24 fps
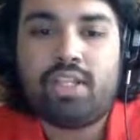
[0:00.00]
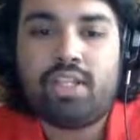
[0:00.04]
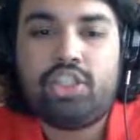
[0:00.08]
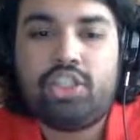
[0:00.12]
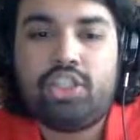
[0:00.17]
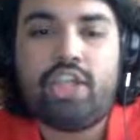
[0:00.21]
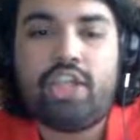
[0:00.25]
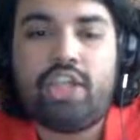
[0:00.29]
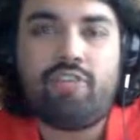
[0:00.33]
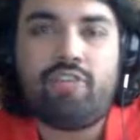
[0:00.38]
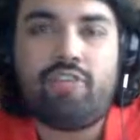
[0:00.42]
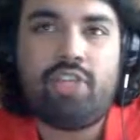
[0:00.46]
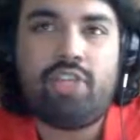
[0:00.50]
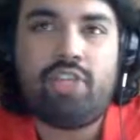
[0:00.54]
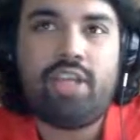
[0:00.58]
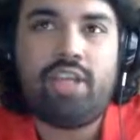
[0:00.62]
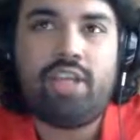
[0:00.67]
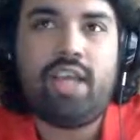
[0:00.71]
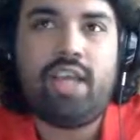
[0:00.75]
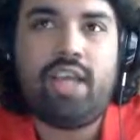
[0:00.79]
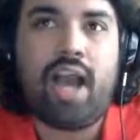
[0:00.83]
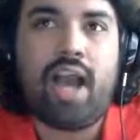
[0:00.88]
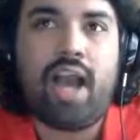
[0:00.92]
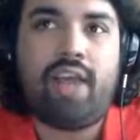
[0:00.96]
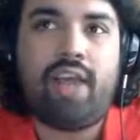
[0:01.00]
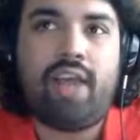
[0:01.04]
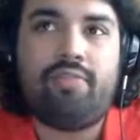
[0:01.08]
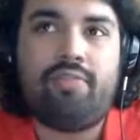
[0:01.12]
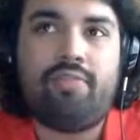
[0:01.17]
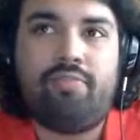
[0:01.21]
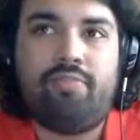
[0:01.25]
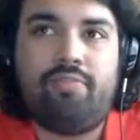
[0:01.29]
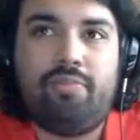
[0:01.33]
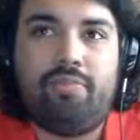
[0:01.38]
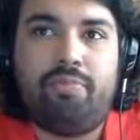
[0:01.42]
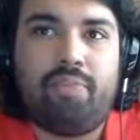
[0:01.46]
Generally, I
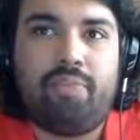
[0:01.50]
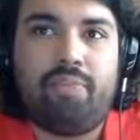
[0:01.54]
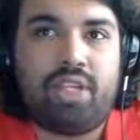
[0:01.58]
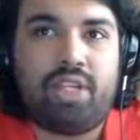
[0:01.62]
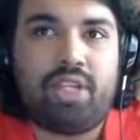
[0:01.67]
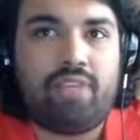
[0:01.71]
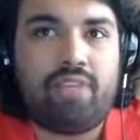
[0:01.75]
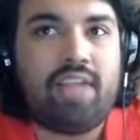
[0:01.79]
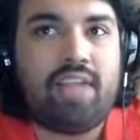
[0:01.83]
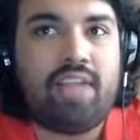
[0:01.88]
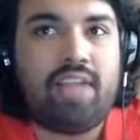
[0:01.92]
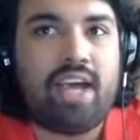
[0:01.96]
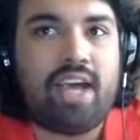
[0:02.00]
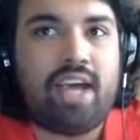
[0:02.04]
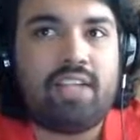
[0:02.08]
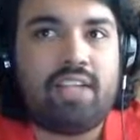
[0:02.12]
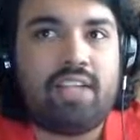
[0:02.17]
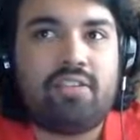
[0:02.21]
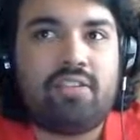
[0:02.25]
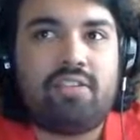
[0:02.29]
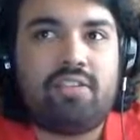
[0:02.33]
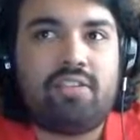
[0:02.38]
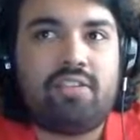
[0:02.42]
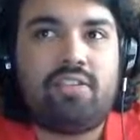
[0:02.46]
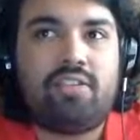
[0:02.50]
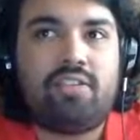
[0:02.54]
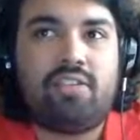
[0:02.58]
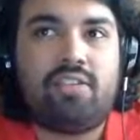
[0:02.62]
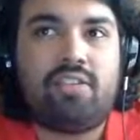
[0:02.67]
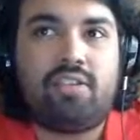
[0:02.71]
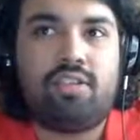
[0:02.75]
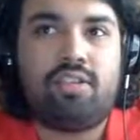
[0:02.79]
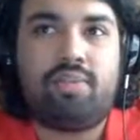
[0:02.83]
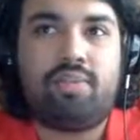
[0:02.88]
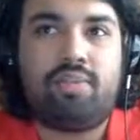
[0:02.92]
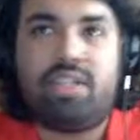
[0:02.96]
believe that
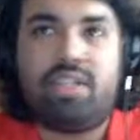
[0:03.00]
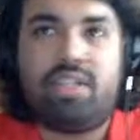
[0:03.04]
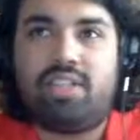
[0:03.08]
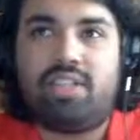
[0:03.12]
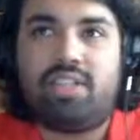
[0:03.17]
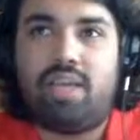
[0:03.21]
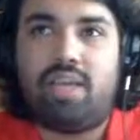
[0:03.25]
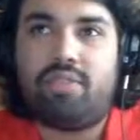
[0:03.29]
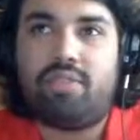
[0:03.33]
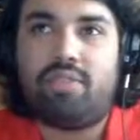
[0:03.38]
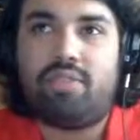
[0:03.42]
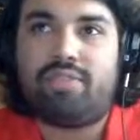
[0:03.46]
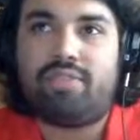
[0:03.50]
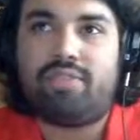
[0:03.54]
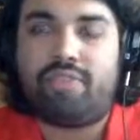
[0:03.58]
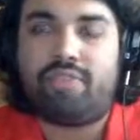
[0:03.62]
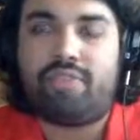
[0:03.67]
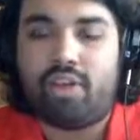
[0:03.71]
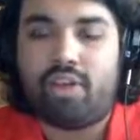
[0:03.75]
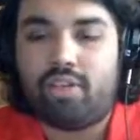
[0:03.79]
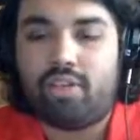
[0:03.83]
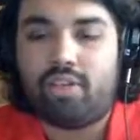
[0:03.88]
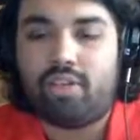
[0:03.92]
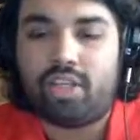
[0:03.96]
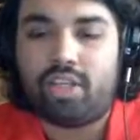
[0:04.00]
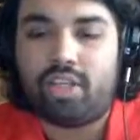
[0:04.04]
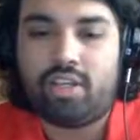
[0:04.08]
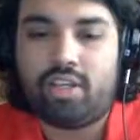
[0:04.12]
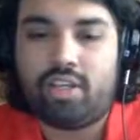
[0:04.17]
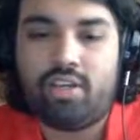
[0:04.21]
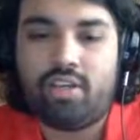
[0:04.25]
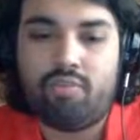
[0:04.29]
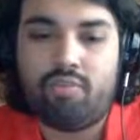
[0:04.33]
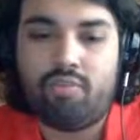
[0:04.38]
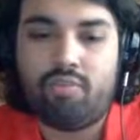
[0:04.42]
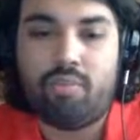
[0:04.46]
the PCM is
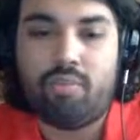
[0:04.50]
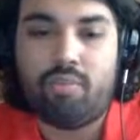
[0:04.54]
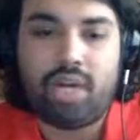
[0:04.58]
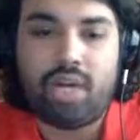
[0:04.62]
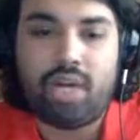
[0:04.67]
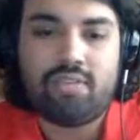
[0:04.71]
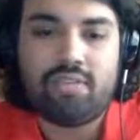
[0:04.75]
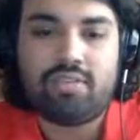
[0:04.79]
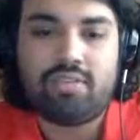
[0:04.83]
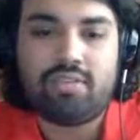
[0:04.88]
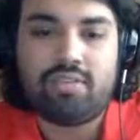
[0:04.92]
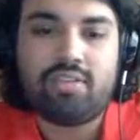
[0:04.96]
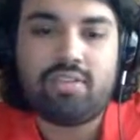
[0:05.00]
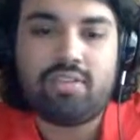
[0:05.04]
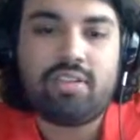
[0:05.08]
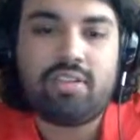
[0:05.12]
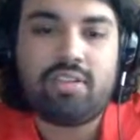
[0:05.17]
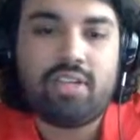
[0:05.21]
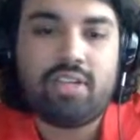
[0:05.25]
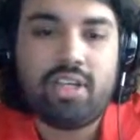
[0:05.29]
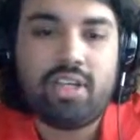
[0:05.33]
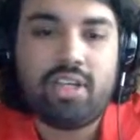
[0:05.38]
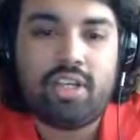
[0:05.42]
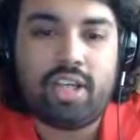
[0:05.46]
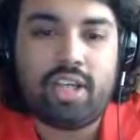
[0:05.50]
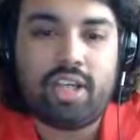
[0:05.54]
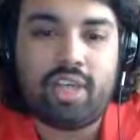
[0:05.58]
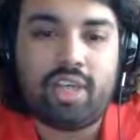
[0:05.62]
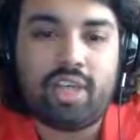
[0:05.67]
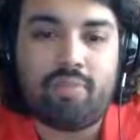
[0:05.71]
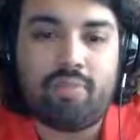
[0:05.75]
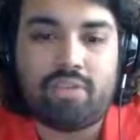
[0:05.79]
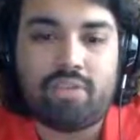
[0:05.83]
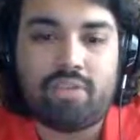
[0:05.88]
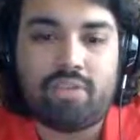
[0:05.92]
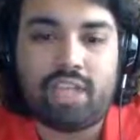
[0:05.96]
fairly robust
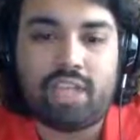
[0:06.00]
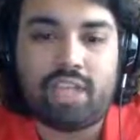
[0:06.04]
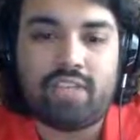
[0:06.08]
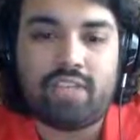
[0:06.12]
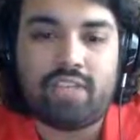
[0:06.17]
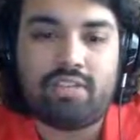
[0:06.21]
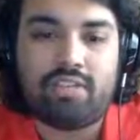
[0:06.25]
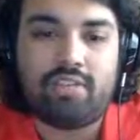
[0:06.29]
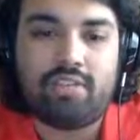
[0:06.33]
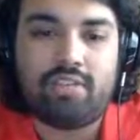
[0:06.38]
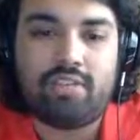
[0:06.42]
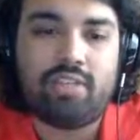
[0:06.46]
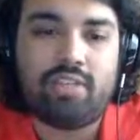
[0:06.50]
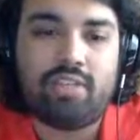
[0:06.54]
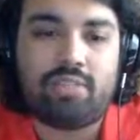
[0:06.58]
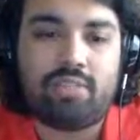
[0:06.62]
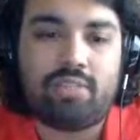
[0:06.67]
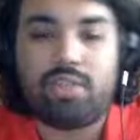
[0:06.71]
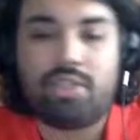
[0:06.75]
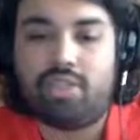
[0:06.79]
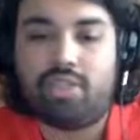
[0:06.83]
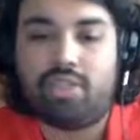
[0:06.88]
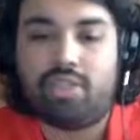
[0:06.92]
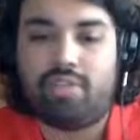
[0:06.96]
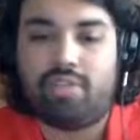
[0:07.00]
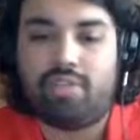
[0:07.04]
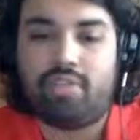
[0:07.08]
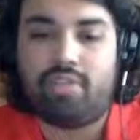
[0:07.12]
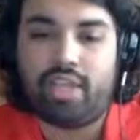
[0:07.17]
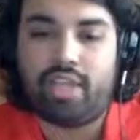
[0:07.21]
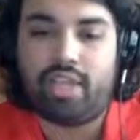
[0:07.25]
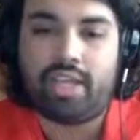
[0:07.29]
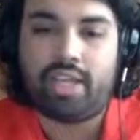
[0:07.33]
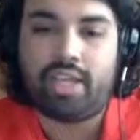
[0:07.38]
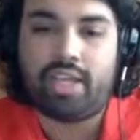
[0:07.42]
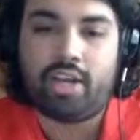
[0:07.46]
in most cases, especially if you
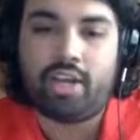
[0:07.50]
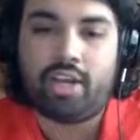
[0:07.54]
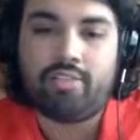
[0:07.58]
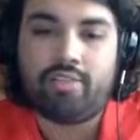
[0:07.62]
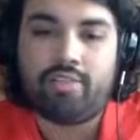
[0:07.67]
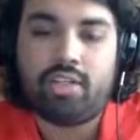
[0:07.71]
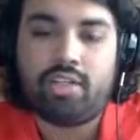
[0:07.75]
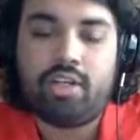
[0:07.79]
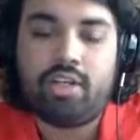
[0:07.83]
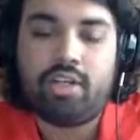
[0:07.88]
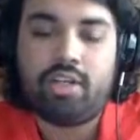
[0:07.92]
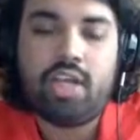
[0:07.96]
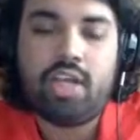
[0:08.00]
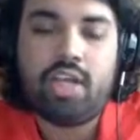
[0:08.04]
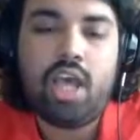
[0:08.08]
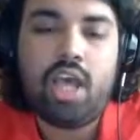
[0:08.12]
take care of it.